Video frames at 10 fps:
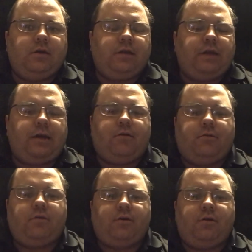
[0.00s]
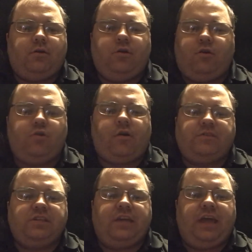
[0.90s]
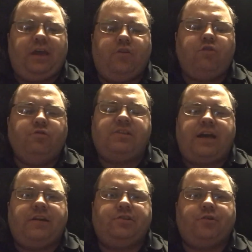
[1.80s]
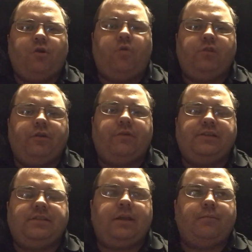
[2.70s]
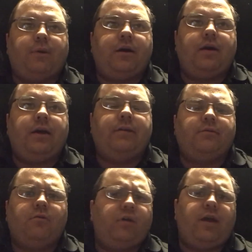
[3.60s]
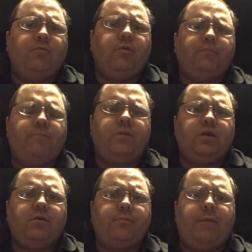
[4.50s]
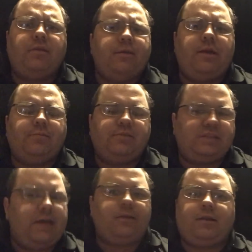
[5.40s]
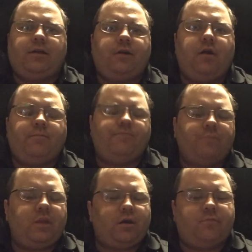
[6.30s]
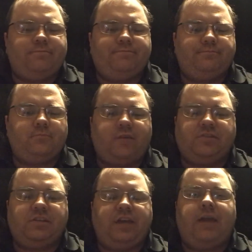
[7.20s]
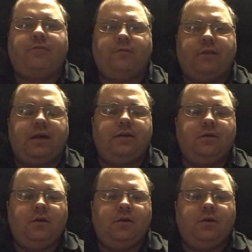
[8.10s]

Now, you obviously can't use that as your only reasoning behind, okay, well, you know, maybe they made a mistake. Let her go. No, obviously you can't do that.